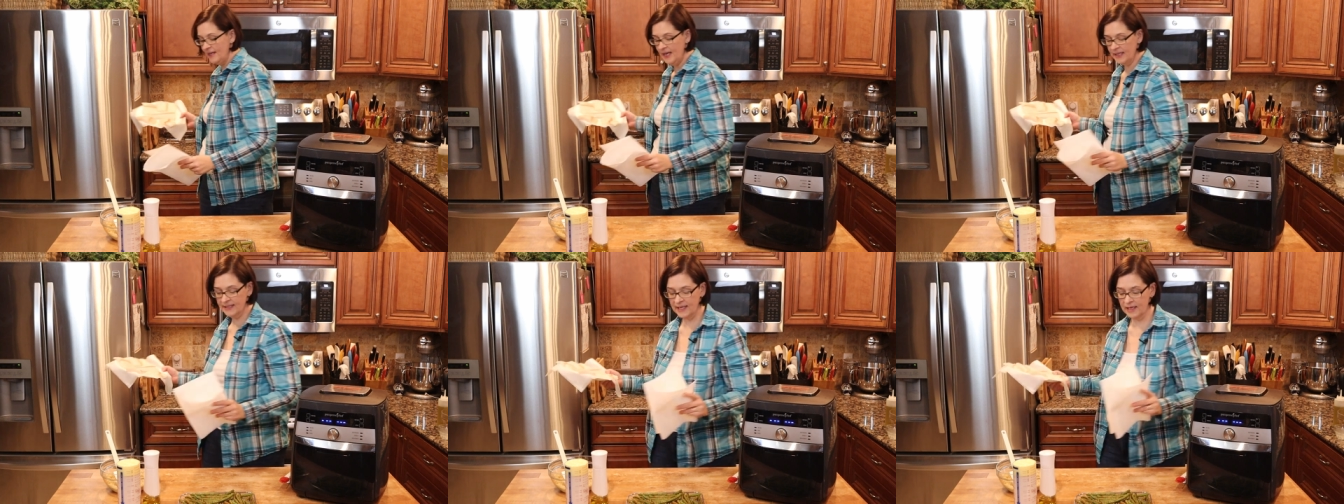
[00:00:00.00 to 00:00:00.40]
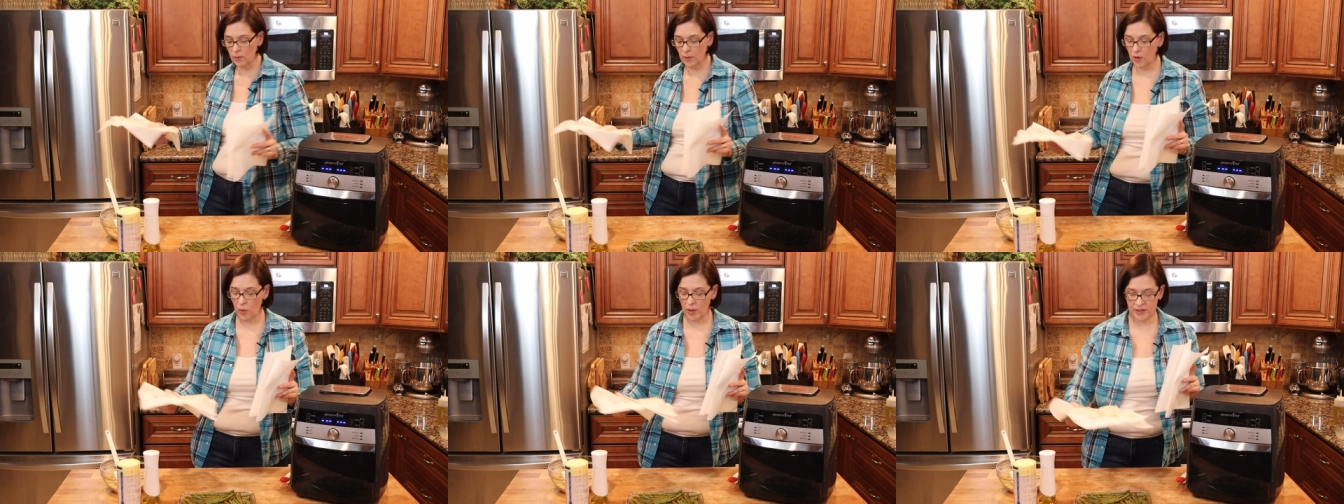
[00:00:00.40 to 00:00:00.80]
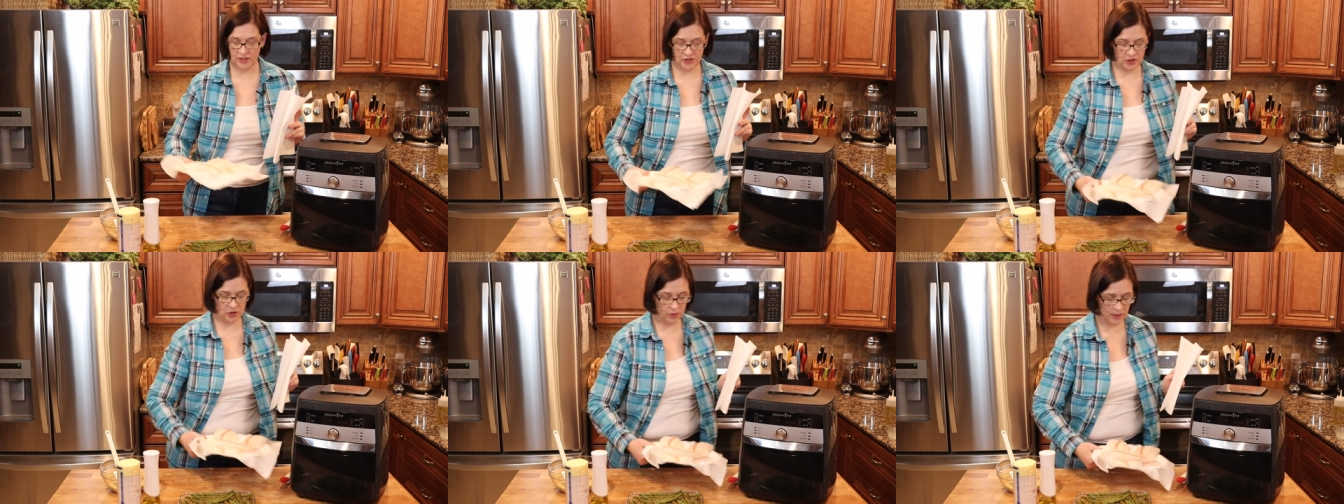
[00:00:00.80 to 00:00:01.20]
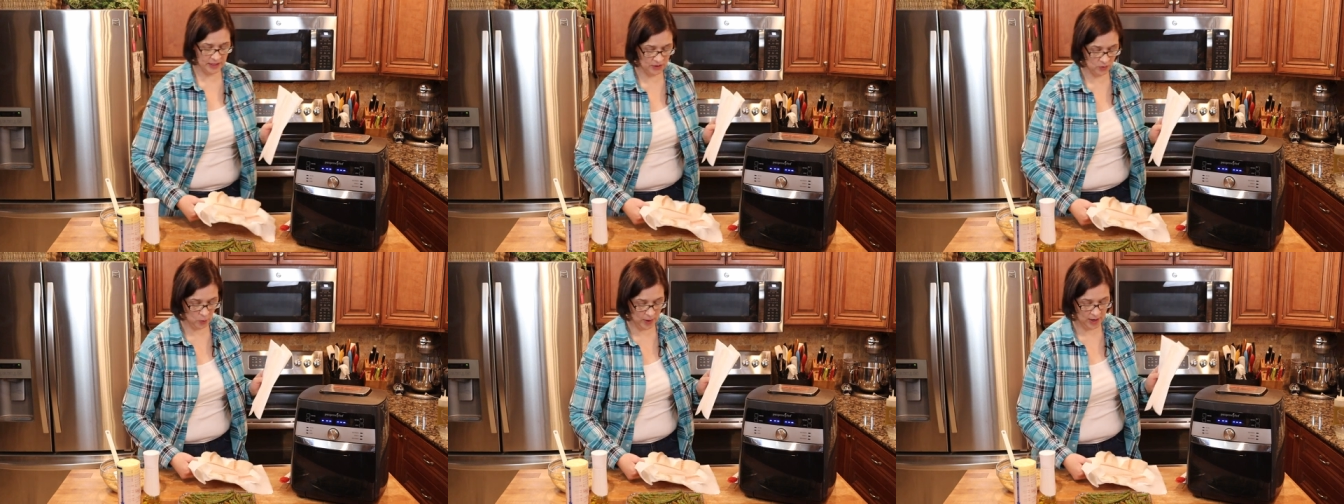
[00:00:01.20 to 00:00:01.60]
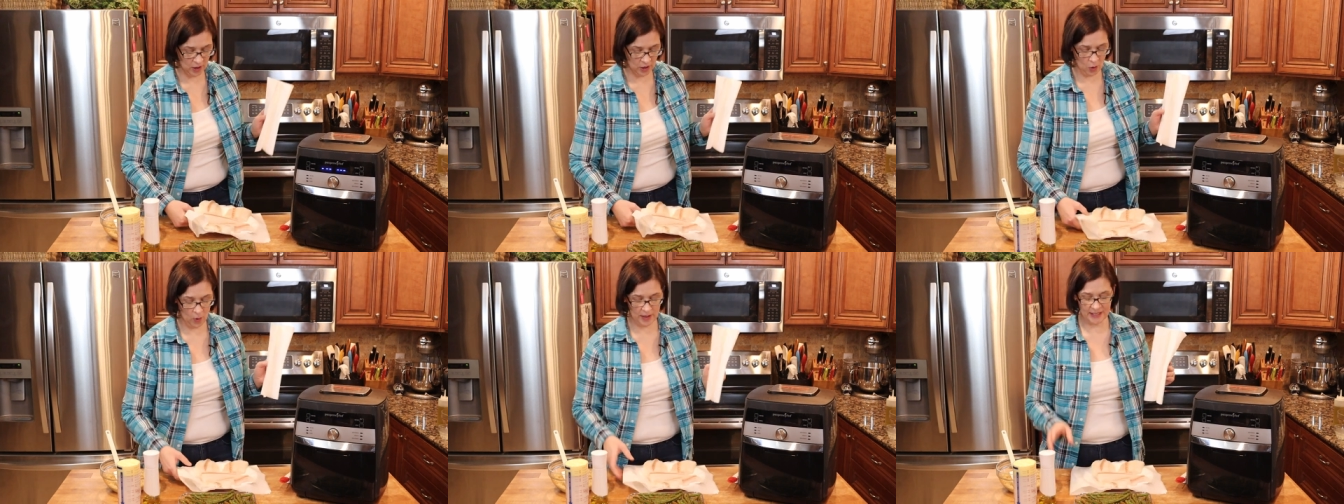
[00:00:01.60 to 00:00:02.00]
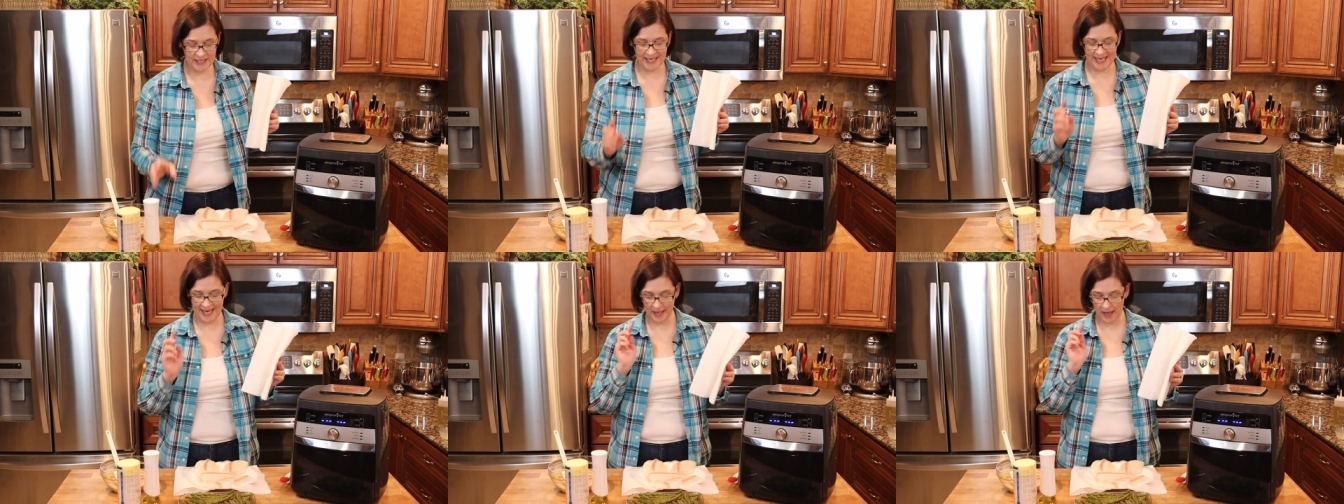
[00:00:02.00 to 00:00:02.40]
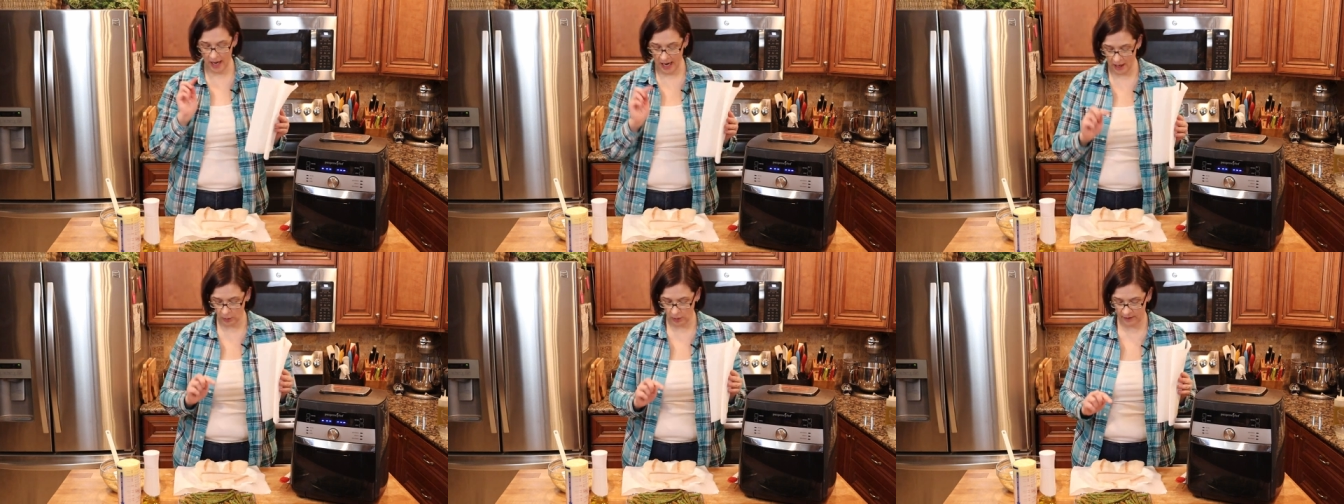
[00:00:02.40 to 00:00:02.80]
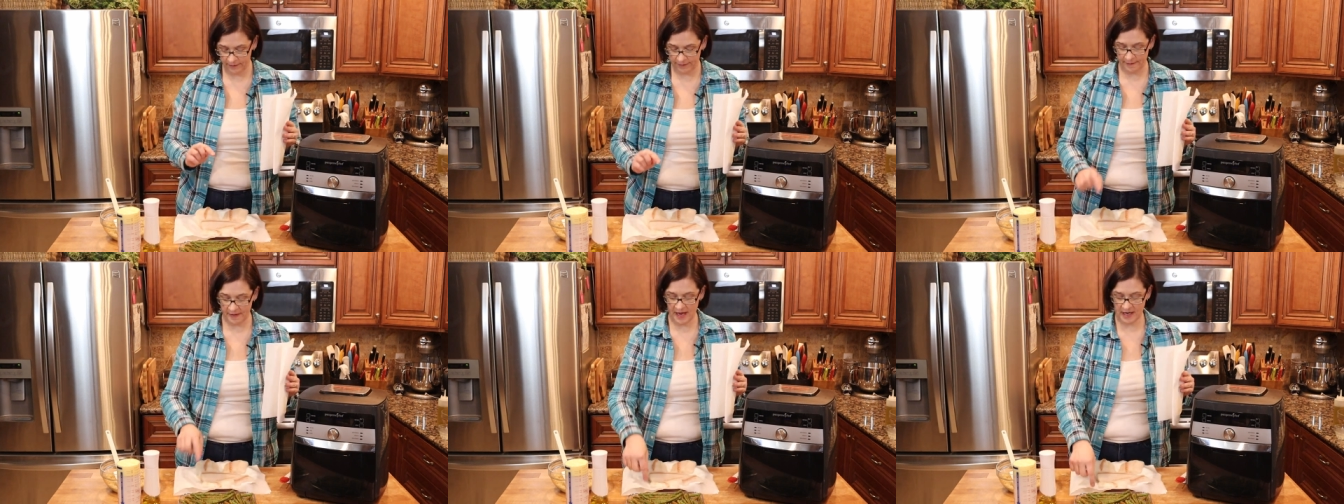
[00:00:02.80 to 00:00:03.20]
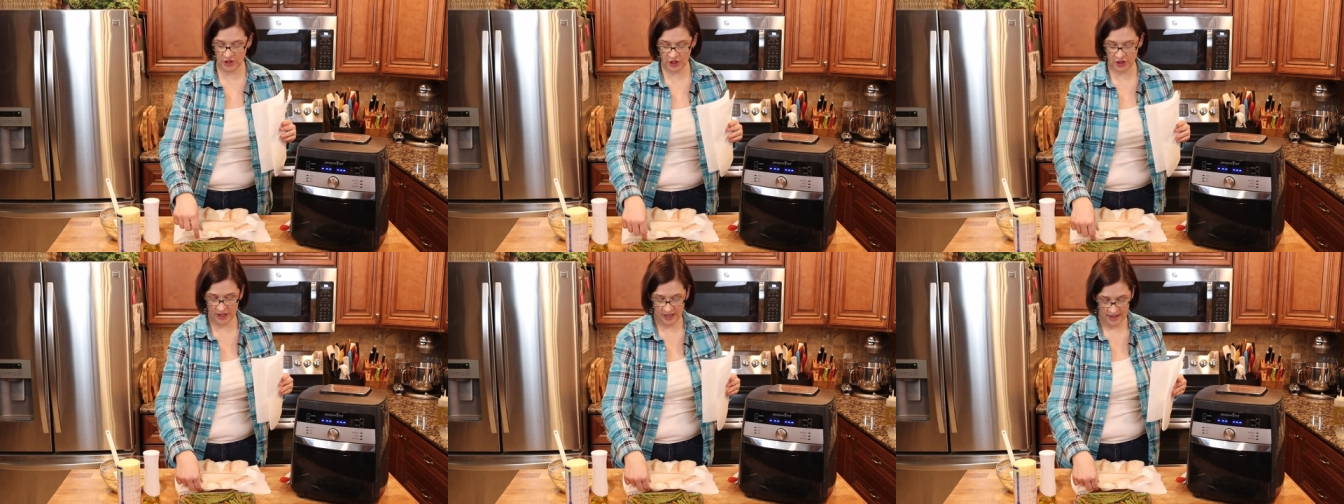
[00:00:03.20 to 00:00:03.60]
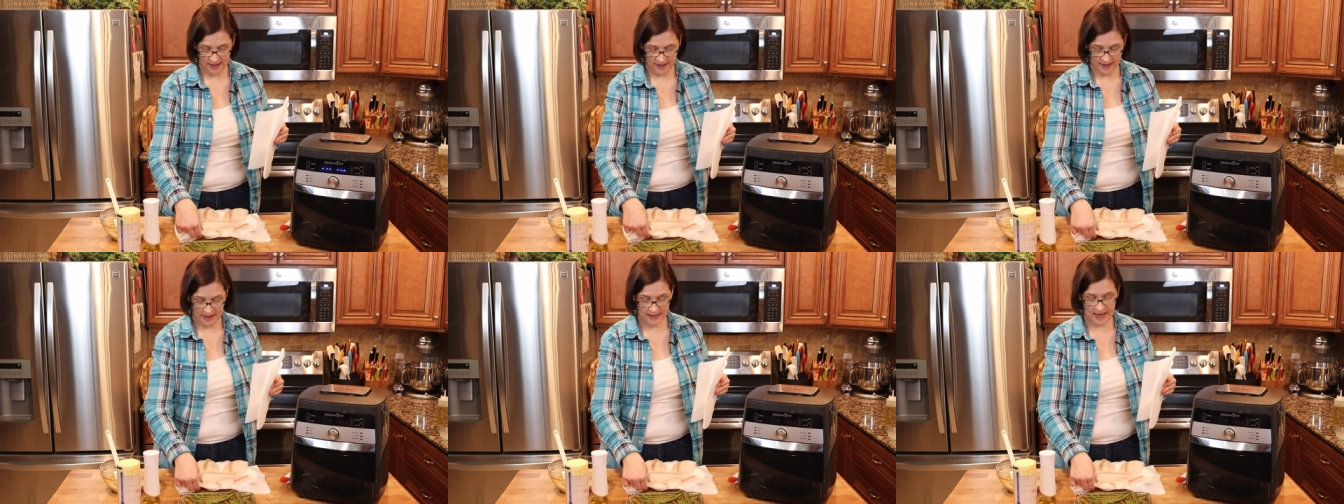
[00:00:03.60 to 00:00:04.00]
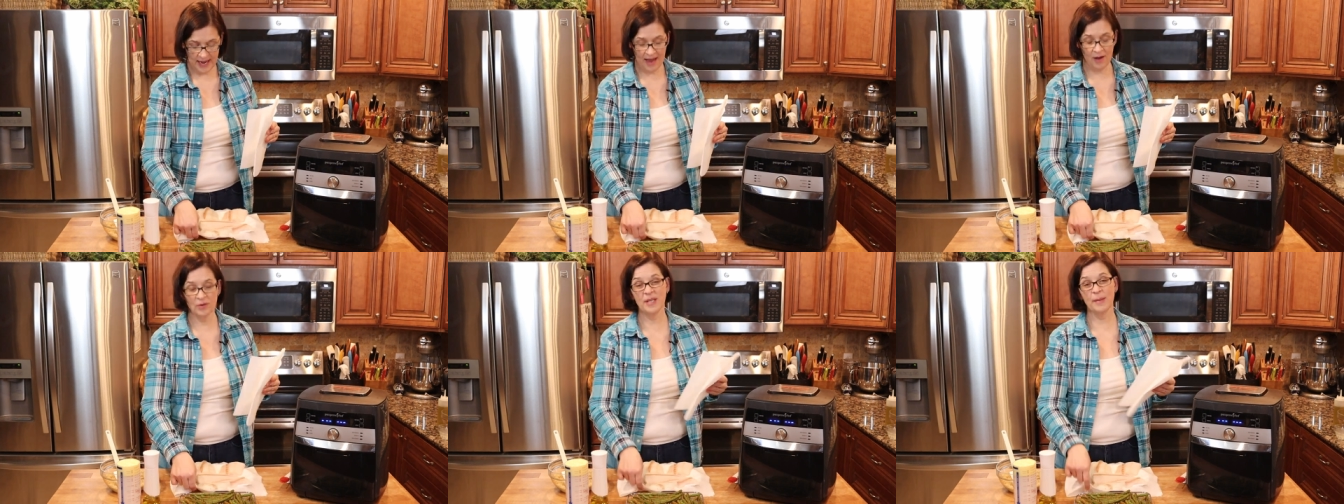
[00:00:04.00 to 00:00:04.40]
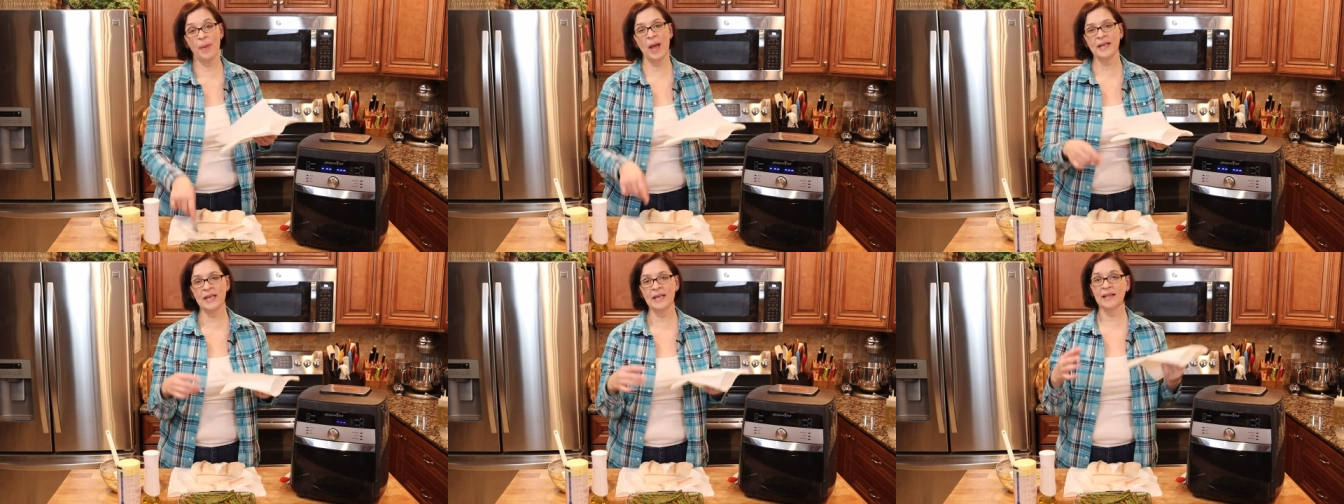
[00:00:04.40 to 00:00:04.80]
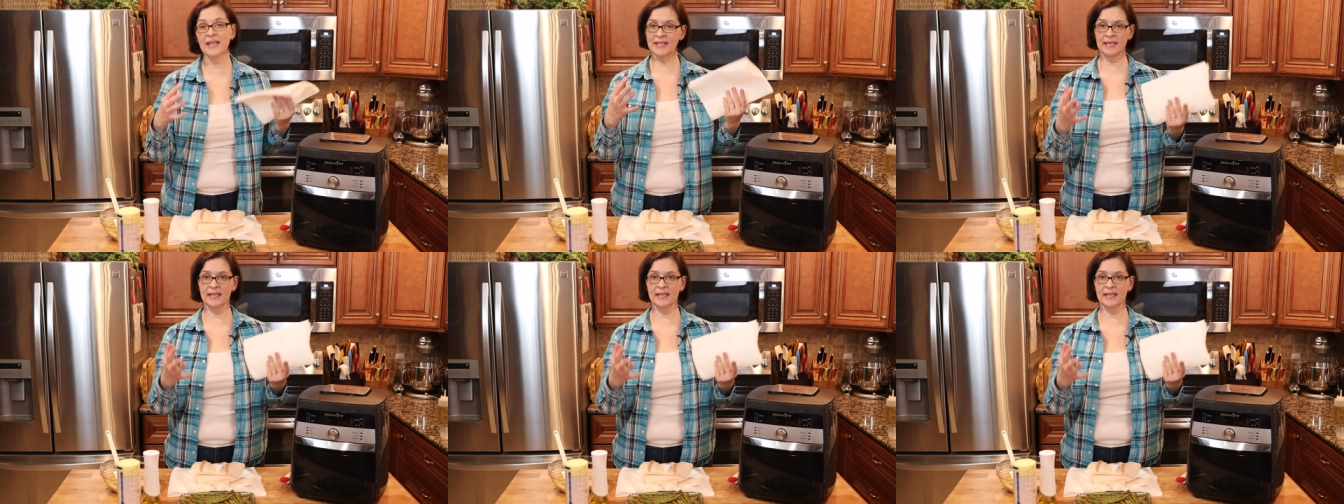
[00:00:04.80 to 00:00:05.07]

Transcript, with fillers: next thing we're going to do is we are going to get our fish. Now, depending, this